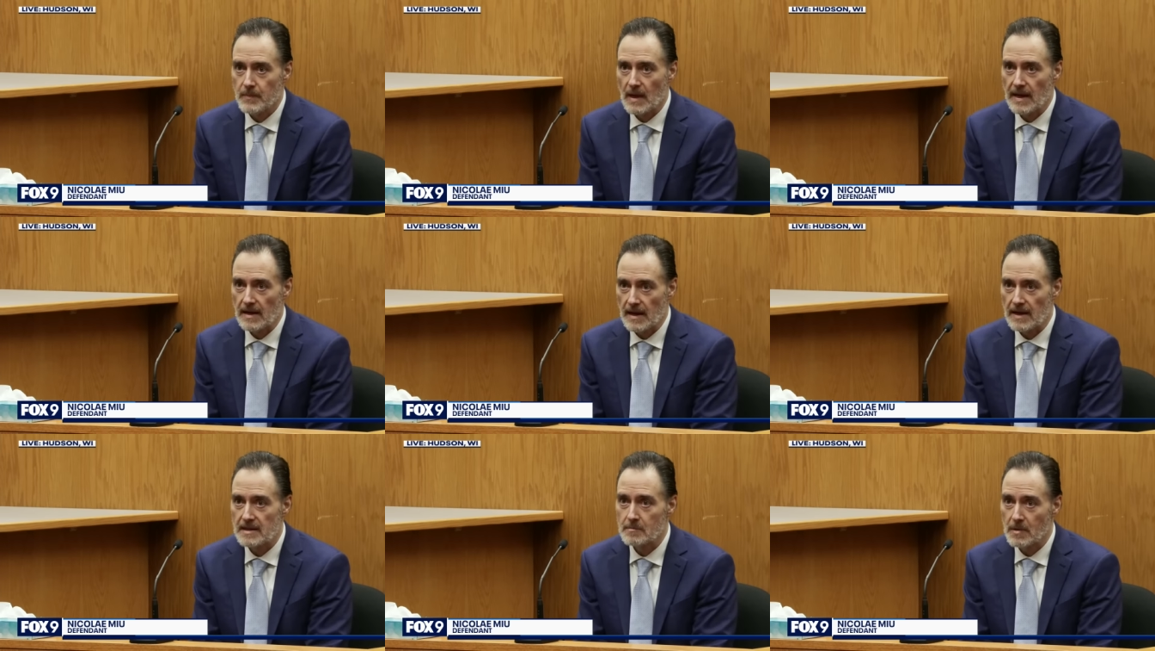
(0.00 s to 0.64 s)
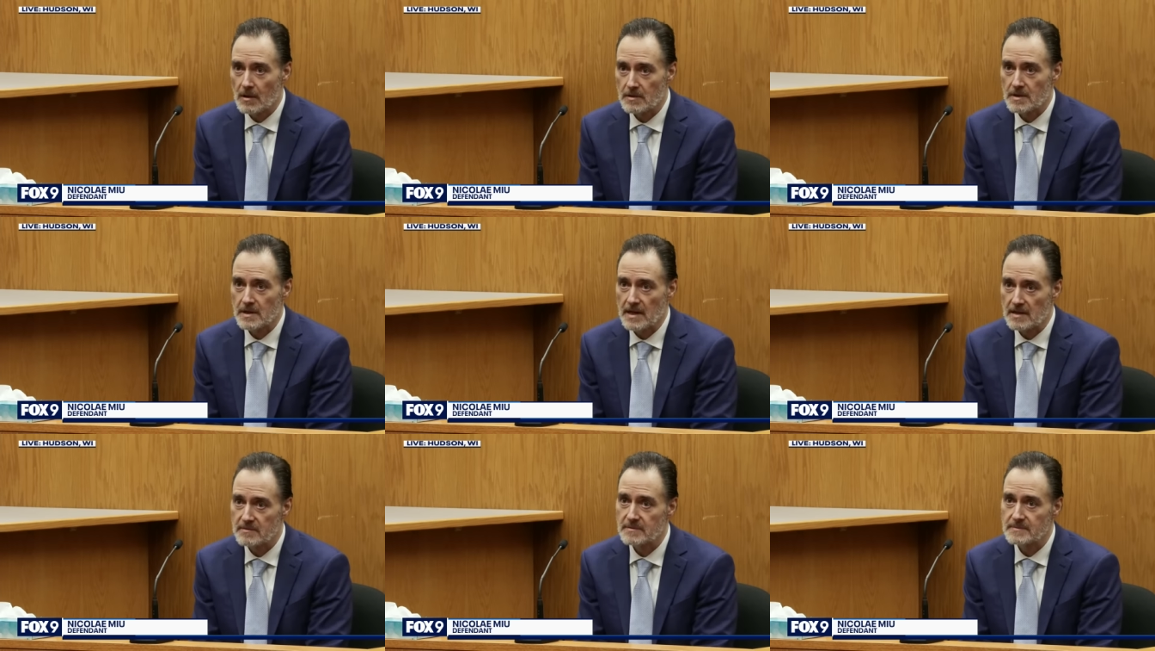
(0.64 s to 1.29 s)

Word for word: I lied about the knife.